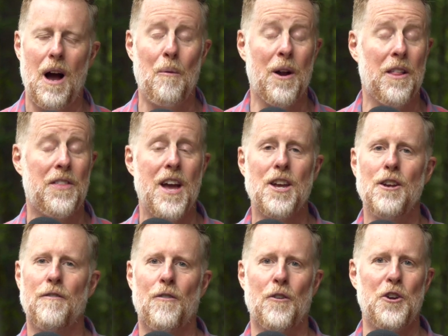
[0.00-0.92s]
I want to thank
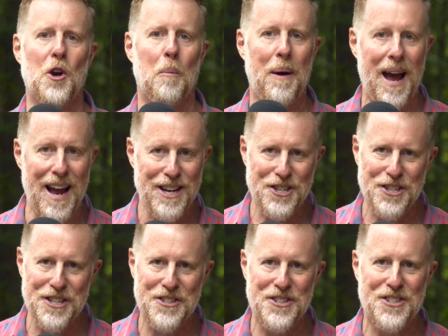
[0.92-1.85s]
you for your
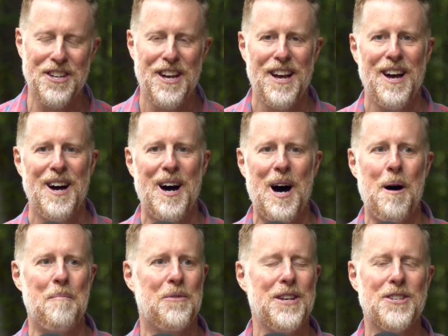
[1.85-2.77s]
patience.
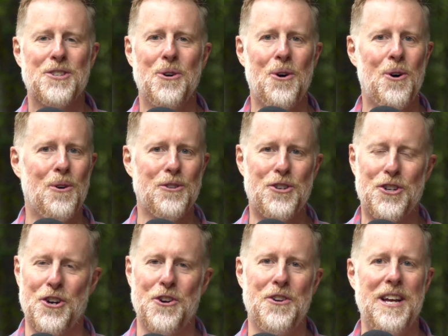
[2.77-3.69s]
Um, this whole
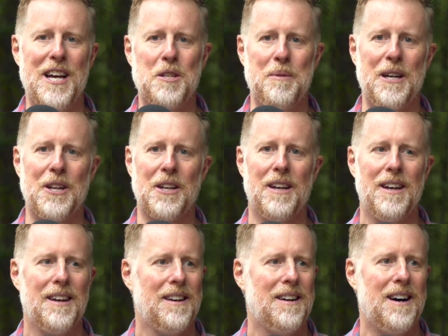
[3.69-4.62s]
journey has been
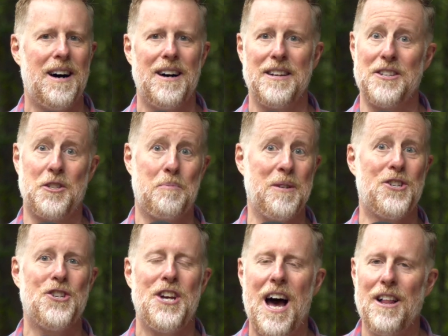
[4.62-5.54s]
uh, it's
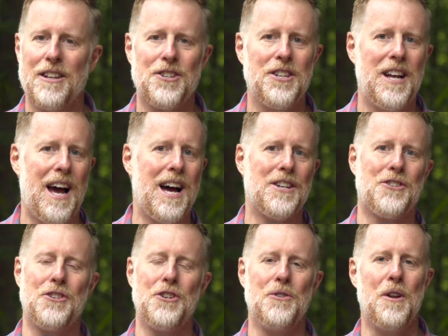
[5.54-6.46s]
been challenging,
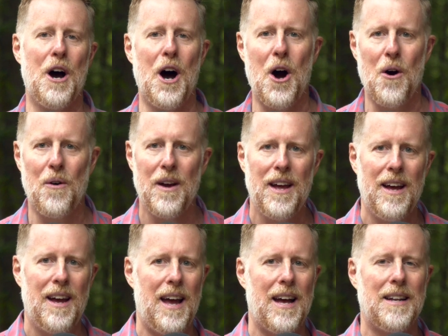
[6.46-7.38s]
as you know,
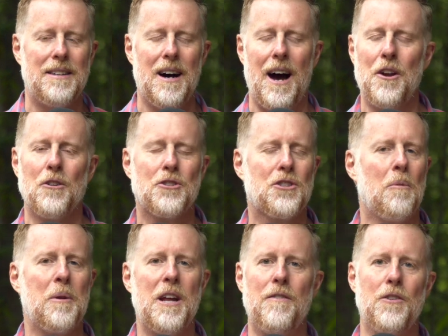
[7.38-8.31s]
and uh, I know
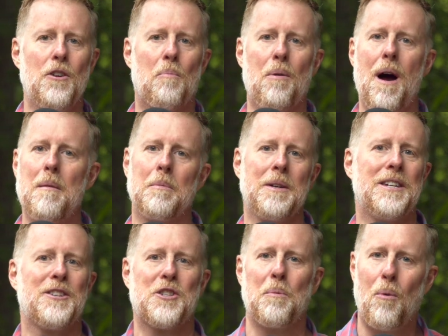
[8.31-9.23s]
so many of you are probably
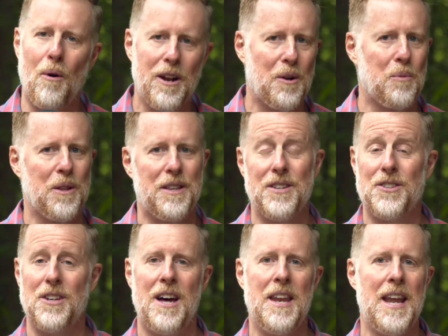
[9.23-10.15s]
disappointed with
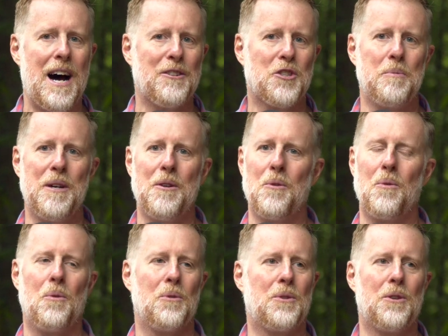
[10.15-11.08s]
this announcement.
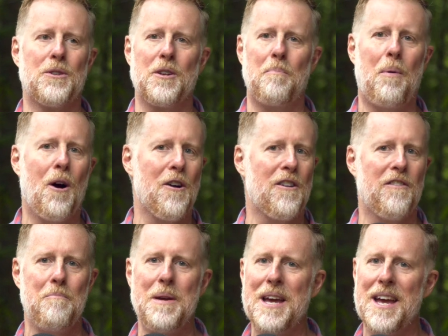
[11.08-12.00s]
There's a part
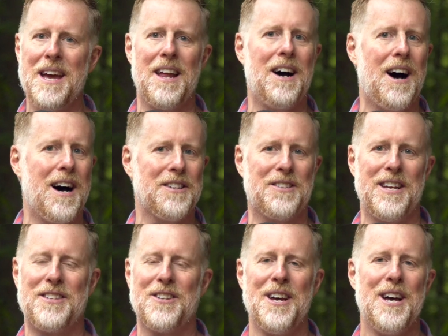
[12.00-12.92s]
of me and us
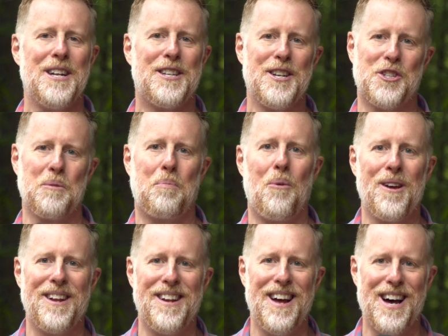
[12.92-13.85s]
that's
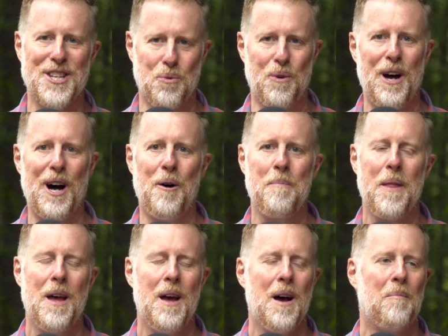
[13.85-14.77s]
disappointed as well.
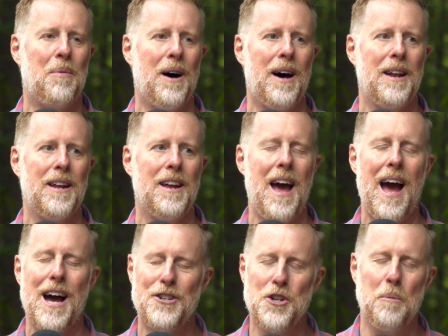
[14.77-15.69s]
But
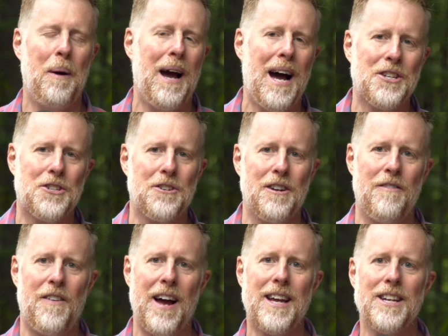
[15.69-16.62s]
as your pastor,
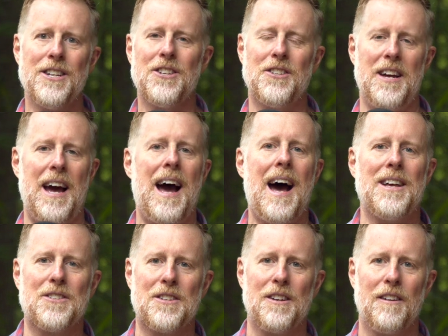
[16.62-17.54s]
if I can just
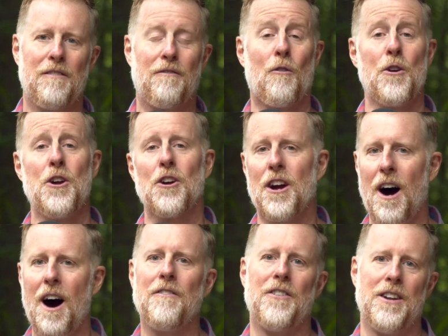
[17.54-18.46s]
ask for your
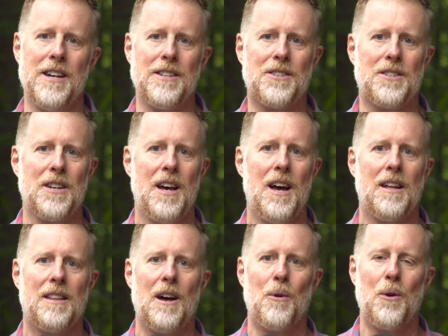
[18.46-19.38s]
confidence
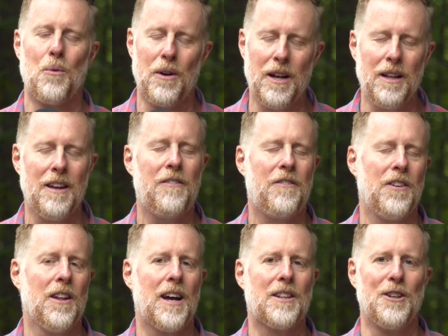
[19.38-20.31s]
that we really
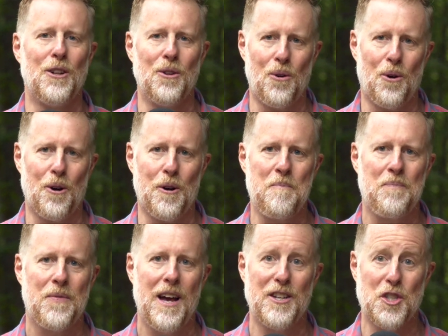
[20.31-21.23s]
feel like the Lord
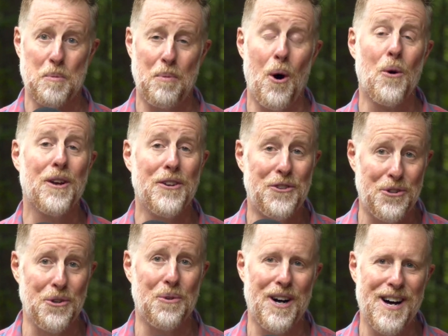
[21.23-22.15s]
has spoken
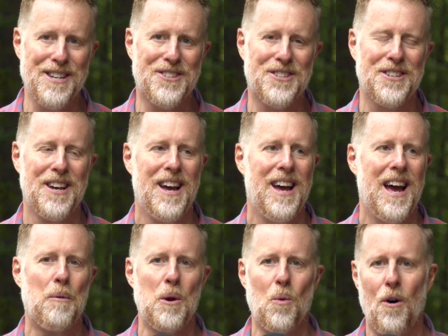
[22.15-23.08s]
to us,
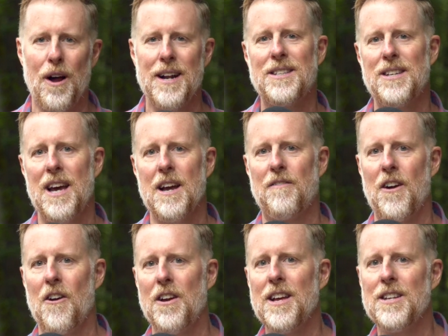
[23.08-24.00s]
and we want to take
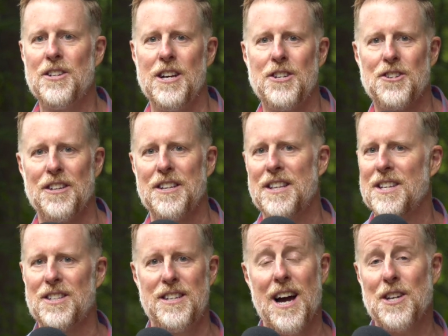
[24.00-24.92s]
very intentionally
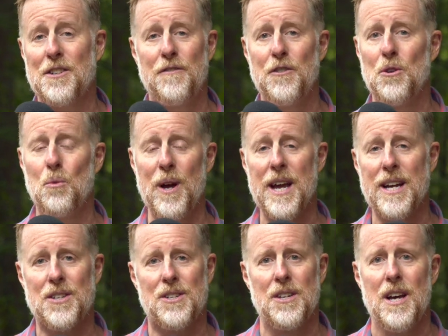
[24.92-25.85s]
these next few
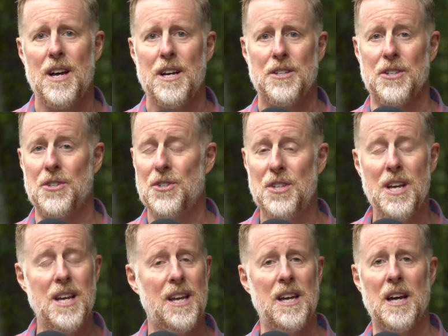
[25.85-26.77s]
weeks to
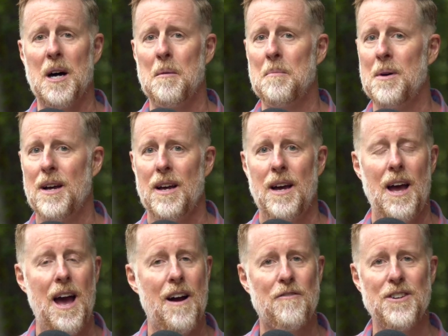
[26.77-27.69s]
seek Him
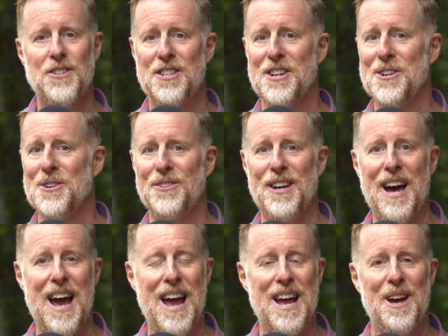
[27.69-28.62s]
every single
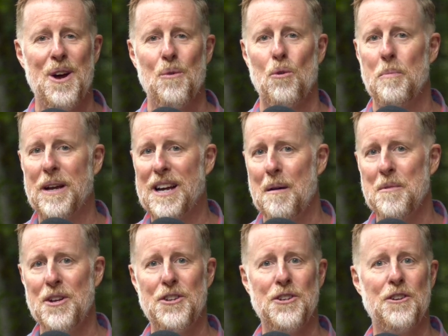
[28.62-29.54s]
day. We'll be
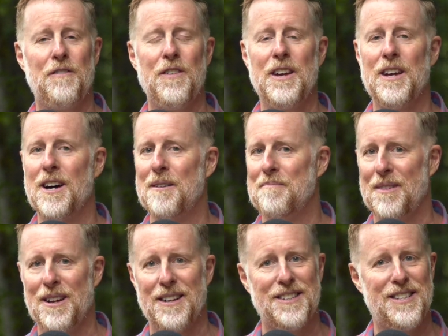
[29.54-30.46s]
coming to you via
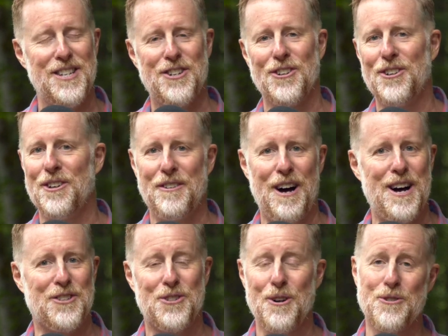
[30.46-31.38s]
digital
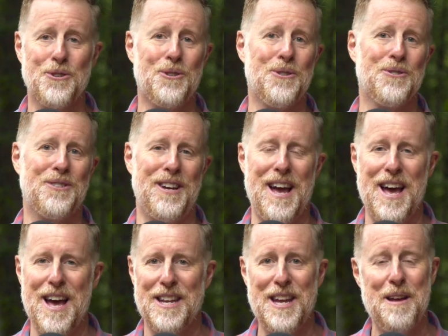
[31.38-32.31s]
uh, socials
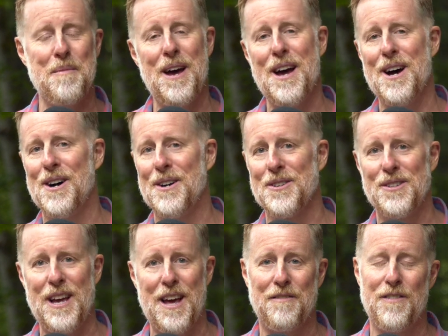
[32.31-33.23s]
and
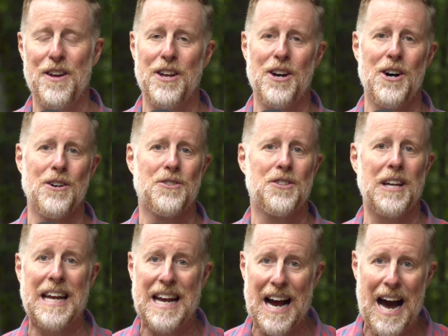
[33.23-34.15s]
emails and videos
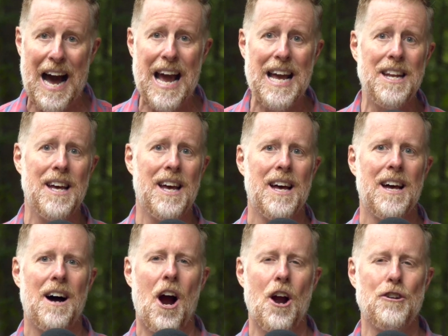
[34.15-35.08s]
to guide
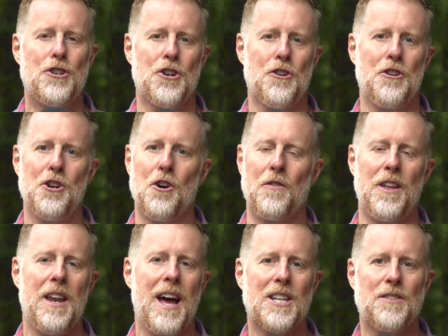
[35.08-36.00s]
our journey over
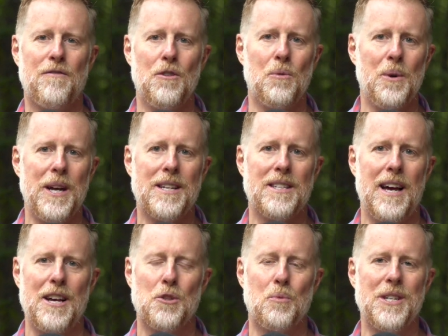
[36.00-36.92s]
the next few weeks
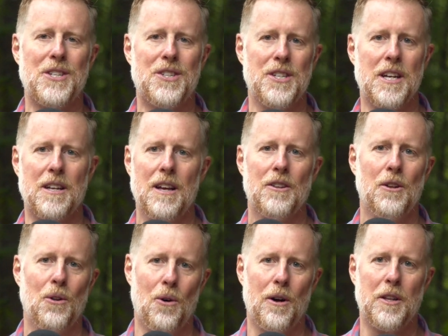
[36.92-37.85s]
as we seek
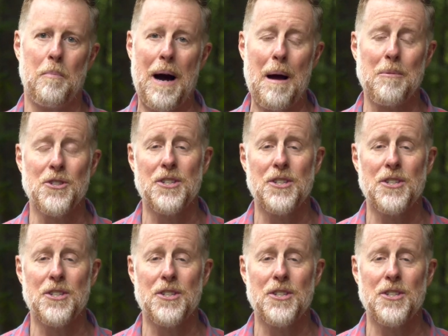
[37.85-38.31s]
the Lord. The Bible